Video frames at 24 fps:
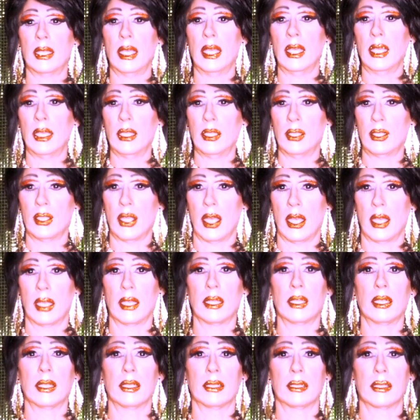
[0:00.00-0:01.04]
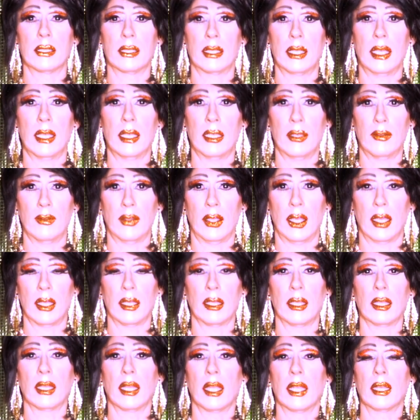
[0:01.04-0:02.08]
King John is the King of
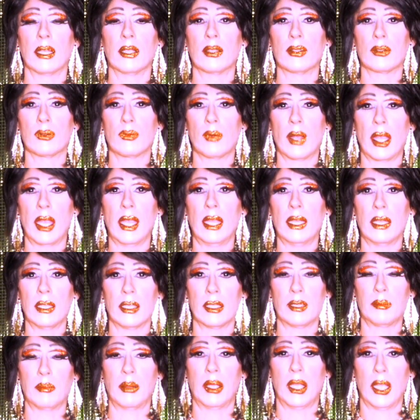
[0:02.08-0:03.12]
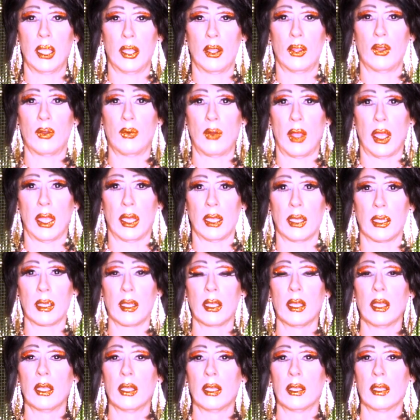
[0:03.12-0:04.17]
England, and his reign is being
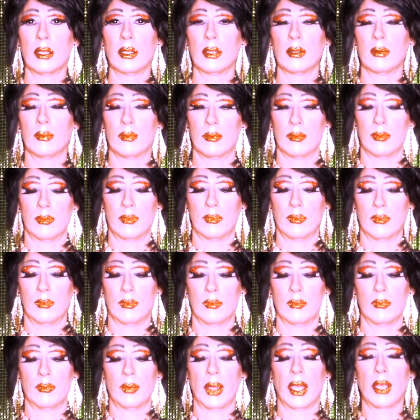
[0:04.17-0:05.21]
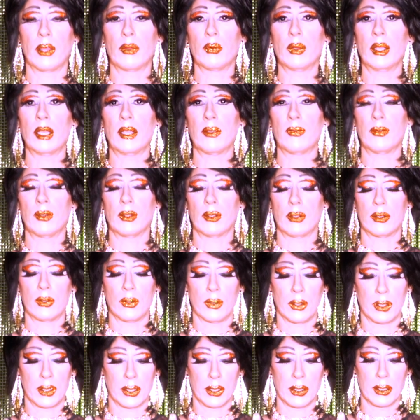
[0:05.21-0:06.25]
threatened by three different
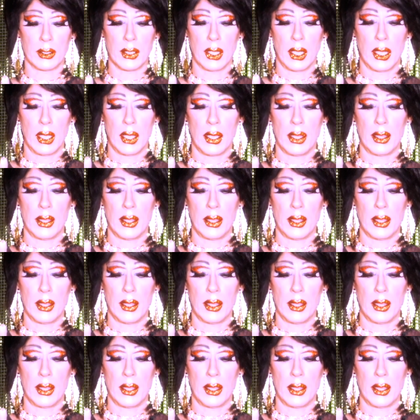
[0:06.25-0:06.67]
sources.